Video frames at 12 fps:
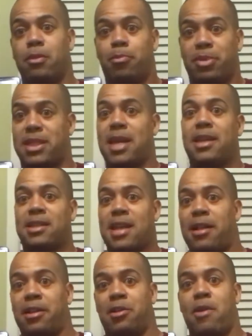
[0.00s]
potato
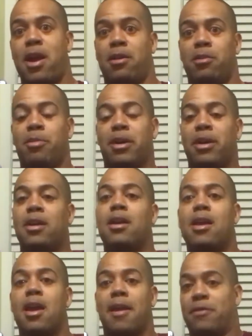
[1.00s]
salad around, but
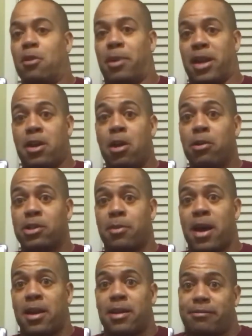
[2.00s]
if nobody knows
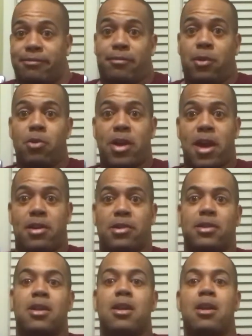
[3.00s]
about it, who
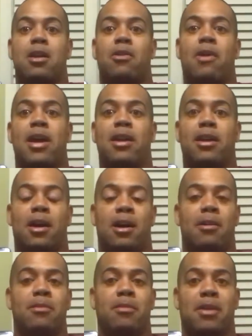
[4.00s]
cares, right?
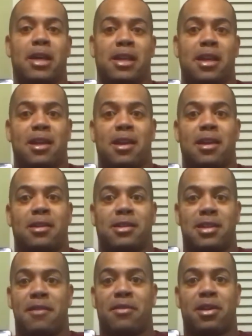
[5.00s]

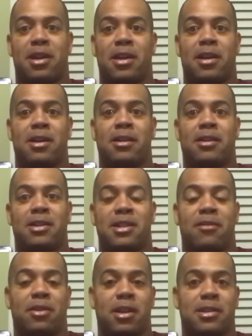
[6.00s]
It's never gonna
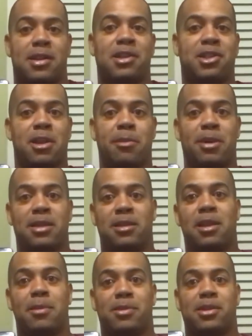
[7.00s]
touch anybody's
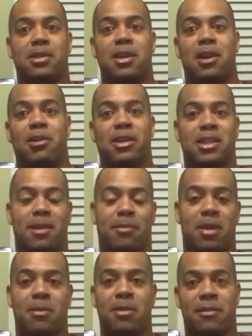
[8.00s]
lips, except
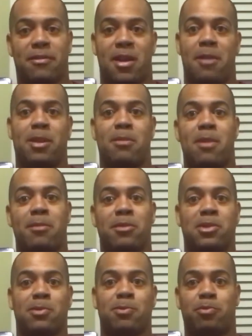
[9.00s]
maybe your family
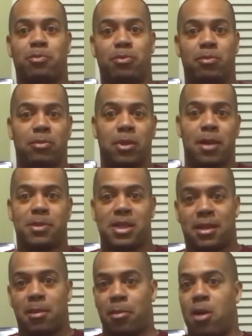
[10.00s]
members' lips
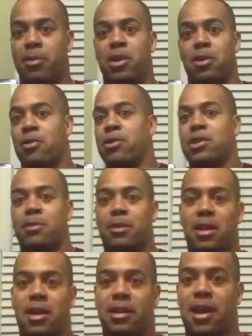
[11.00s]
at the barbecue or
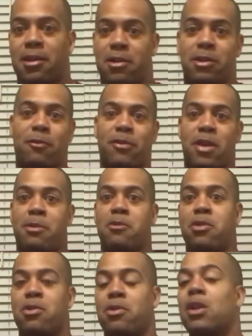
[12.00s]
something like that, or at the family
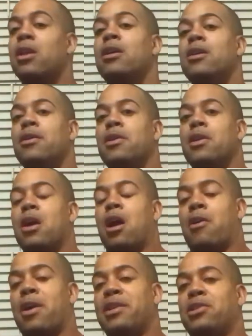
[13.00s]
reunion,
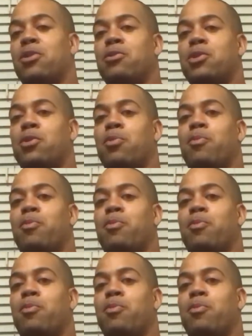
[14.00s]
all right? So